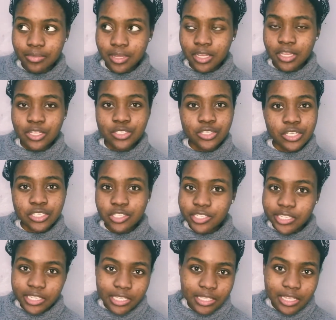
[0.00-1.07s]
So I was looking
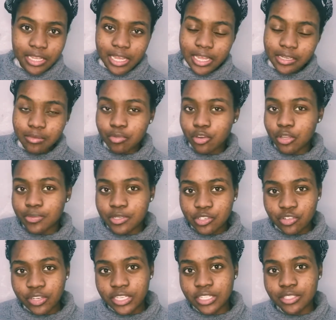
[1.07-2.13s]
at the unemployment
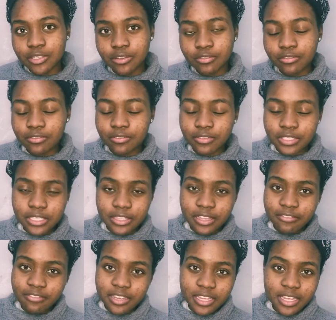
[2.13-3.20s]
rate of South
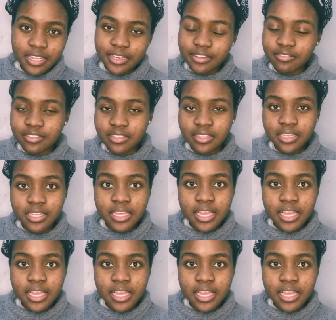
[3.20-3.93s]
Africa and everything,